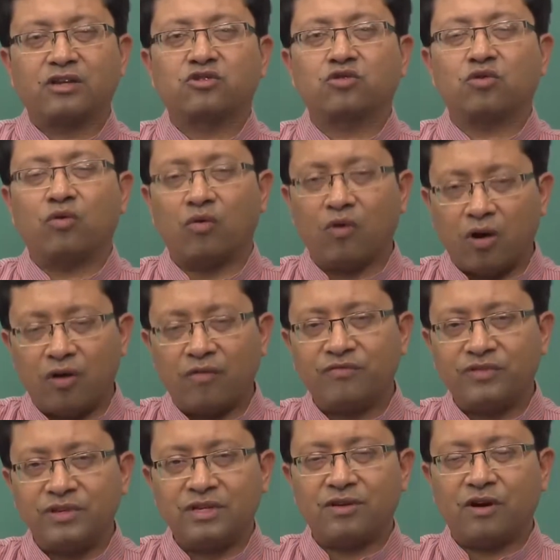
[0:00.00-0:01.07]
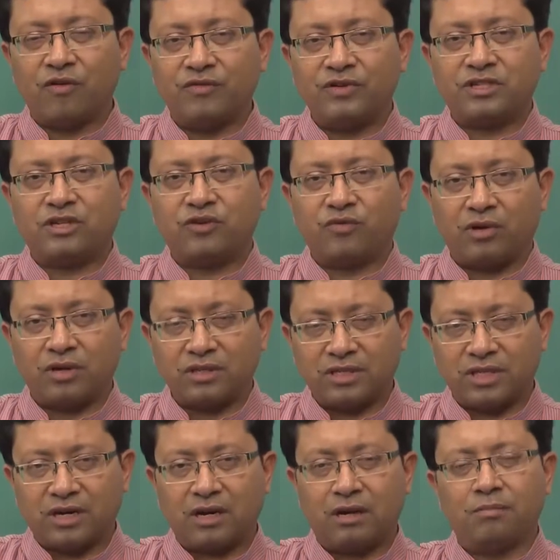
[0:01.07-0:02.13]
So, obviously once
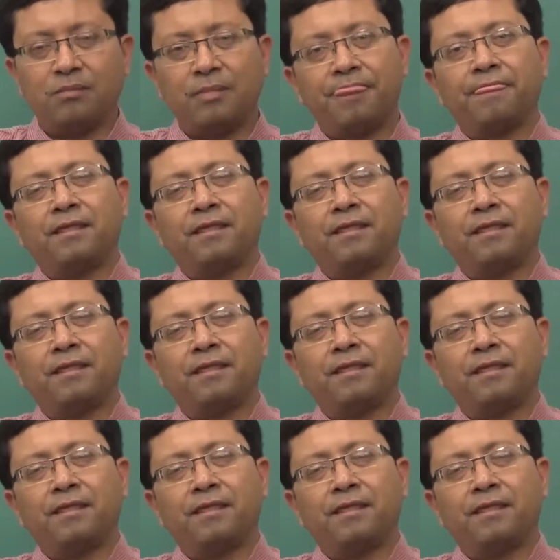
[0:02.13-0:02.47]
they come,